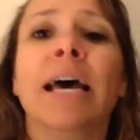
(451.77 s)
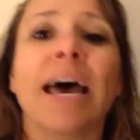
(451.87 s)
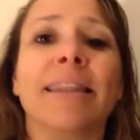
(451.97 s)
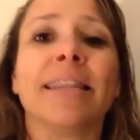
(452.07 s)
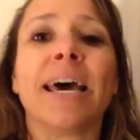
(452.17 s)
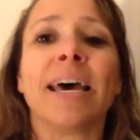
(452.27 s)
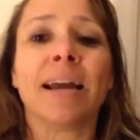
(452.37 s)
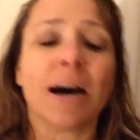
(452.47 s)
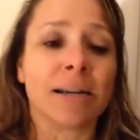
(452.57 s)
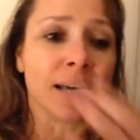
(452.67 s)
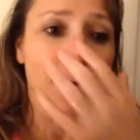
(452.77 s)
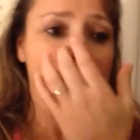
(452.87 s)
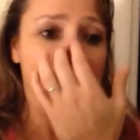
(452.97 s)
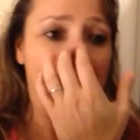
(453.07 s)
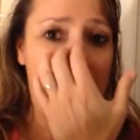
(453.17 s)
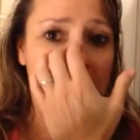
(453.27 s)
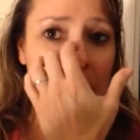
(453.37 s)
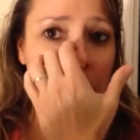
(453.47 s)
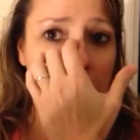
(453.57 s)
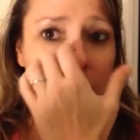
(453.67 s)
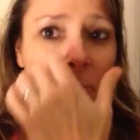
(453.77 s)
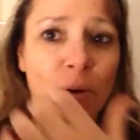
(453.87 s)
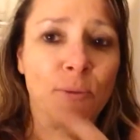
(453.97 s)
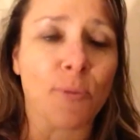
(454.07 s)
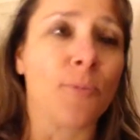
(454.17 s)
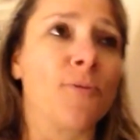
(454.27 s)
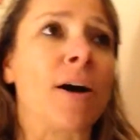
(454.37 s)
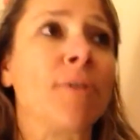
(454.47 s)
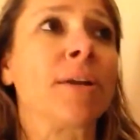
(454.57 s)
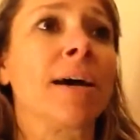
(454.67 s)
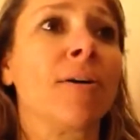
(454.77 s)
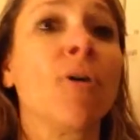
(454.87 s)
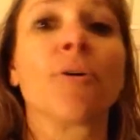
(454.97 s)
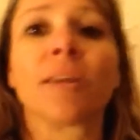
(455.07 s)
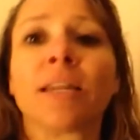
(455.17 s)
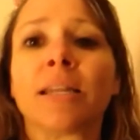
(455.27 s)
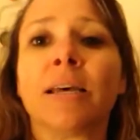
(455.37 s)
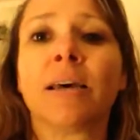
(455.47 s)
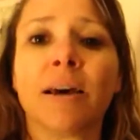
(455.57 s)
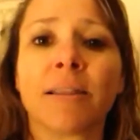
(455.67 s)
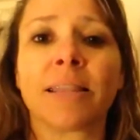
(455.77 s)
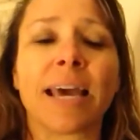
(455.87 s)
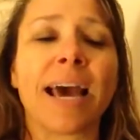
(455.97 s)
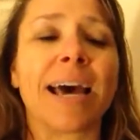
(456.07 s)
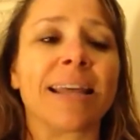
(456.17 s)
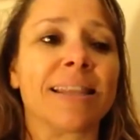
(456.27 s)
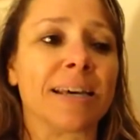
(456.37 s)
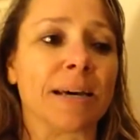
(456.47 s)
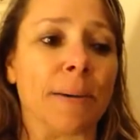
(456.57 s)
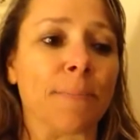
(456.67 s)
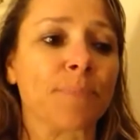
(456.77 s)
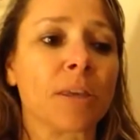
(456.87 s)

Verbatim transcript: And then on top of that, um, we found out, or then they had the,